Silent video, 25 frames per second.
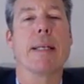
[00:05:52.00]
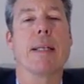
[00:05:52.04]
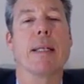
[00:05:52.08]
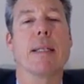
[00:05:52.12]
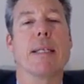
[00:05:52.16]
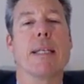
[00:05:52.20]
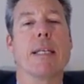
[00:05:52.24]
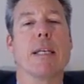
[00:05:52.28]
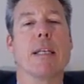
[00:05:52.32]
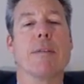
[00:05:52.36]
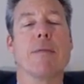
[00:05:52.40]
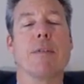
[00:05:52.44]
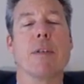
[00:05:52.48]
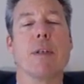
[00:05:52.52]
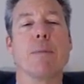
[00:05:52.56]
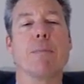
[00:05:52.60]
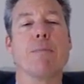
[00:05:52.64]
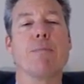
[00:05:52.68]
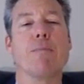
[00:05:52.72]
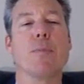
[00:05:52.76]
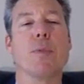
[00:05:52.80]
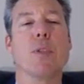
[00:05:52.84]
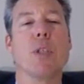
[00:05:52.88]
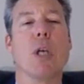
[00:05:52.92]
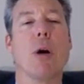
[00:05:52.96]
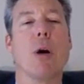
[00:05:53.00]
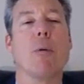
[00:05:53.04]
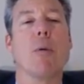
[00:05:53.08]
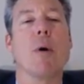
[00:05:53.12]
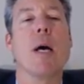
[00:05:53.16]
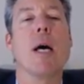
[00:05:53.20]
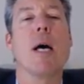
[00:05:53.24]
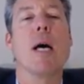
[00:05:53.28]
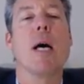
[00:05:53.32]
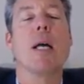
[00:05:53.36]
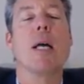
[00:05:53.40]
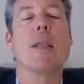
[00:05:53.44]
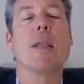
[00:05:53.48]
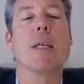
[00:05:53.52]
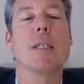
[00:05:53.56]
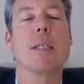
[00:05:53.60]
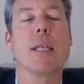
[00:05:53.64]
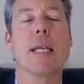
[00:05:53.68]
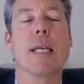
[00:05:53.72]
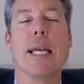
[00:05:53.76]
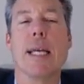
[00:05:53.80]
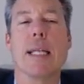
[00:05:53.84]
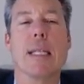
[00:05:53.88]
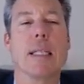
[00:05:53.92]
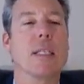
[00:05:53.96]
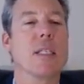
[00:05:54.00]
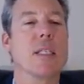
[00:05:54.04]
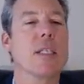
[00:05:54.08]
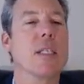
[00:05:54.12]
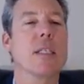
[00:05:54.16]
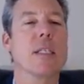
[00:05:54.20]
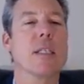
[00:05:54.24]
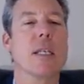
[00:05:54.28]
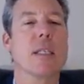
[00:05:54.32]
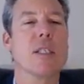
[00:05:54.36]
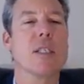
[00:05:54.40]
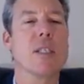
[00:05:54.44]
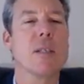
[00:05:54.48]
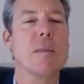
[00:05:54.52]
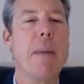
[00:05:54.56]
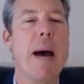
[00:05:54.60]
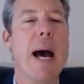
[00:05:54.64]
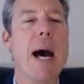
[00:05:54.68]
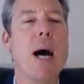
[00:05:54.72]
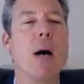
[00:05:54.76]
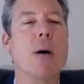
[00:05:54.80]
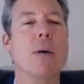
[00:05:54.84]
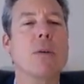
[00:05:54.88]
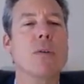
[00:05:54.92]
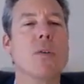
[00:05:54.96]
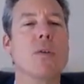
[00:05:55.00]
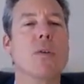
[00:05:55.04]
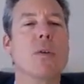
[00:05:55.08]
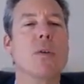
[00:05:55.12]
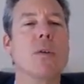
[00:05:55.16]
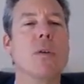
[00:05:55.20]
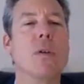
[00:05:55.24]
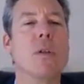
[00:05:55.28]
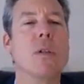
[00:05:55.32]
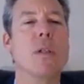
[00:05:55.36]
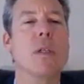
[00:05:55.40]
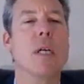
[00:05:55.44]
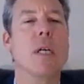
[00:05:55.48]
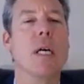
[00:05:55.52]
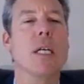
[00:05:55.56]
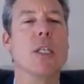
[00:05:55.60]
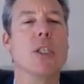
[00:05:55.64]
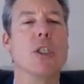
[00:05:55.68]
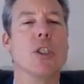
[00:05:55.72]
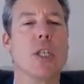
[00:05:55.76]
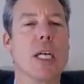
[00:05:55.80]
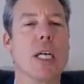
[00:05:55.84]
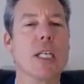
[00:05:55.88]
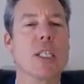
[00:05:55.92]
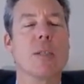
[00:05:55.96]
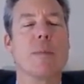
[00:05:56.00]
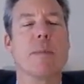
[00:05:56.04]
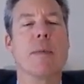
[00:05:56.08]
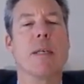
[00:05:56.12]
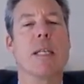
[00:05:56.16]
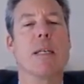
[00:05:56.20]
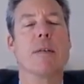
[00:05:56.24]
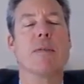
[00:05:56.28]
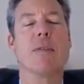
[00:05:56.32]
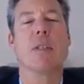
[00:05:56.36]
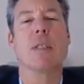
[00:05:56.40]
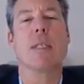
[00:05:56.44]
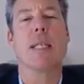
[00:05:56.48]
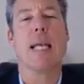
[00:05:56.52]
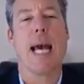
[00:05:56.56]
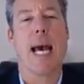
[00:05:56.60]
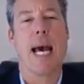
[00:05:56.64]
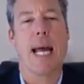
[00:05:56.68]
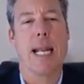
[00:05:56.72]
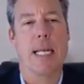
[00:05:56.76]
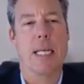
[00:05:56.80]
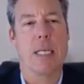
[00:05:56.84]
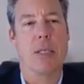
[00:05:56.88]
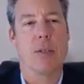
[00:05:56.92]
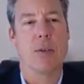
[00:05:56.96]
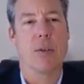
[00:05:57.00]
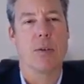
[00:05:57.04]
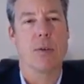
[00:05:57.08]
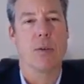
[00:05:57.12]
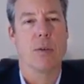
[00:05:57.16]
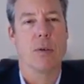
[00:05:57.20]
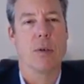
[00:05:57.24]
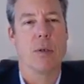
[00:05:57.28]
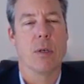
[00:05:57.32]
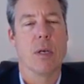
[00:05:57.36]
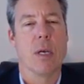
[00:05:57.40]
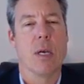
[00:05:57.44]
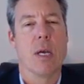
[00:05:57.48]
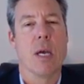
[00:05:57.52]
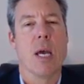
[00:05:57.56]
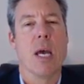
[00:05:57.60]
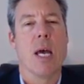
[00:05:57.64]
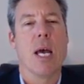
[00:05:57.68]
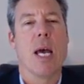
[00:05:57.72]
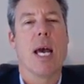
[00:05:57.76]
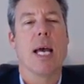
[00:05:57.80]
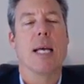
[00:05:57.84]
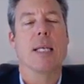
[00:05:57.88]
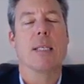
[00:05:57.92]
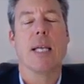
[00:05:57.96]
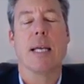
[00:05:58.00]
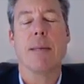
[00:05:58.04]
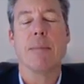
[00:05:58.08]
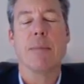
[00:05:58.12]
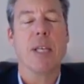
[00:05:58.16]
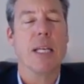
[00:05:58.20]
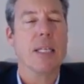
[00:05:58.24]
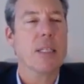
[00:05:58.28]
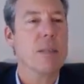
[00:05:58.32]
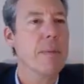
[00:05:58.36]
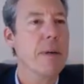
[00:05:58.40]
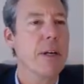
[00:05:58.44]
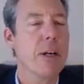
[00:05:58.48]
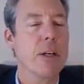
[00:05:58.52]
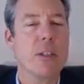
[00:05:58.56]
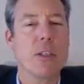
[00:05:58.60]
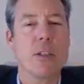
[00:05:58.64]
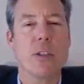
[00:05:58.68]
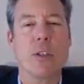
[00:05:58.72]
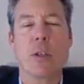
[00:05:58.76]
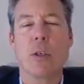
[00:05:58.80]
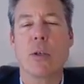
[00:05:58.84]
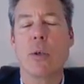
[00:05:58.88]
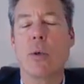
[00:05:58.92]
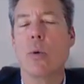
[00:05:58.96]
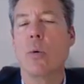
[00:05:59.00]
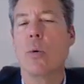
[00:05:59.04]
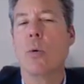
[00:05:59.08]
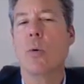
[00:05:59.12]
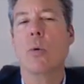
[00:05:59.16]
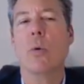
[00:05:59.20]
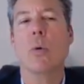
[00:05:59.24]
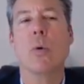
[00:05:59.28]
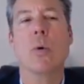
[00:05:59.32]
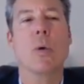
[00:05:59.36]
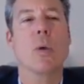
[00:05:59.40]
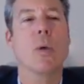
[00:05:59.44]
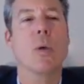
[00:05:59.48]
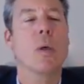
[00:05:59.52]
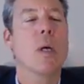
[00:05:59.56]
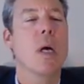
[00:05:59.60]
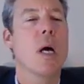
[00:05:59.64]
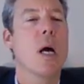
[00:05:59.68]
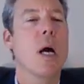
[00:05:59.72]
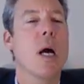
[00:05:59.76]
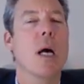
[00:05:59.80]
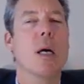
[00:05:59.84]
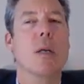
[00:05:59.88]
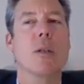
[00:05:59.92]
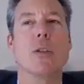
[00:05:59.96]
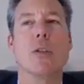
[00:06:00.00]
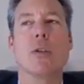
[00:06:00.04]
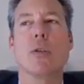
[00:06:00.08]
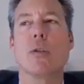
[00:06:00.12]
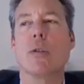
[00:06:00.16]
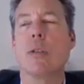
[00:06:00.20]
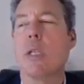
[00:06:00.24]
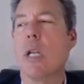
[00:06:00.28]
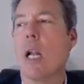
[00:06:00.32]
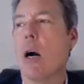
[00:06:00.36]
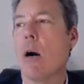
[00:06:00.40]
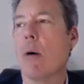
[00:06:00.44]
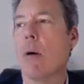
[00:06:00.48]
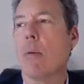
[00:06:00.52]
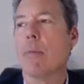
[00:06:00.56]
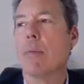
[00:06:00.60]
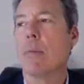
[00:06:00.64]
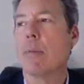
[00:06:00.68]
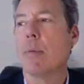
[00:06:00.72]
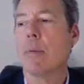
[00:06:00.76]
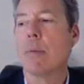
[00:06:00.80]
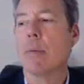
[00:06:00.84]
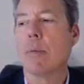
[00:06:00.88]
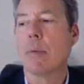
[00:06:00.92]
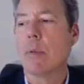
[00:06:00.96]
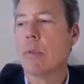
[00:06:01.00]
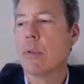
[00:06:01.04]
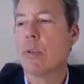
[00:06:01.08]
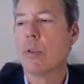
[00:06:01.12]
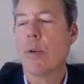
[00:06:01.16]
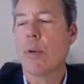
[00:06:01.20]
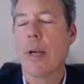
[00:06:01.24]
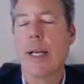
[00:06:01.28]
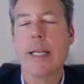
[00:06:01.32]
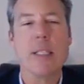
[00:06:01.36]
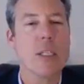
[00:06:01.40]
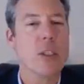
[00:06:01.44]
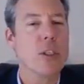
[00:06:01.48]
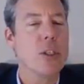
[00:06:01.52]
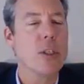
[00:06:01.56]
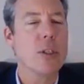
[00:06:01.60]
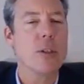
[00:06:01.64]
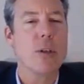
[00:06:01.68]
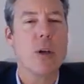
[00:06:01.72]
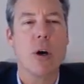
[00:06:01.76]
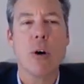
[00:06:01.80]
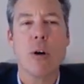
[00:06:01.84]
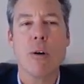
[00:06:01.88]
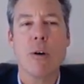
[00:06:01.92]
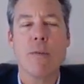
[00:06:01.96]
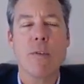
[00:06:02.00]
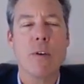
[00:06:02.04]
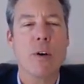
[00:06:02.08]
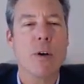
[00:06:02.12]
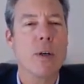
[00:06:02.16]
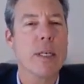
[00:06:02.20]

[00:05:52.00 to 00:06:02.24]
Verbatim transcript: to expect at the interview. So this, again, this is a spousal adjustment of status. Same-sex marriages are cool. You know, transitioned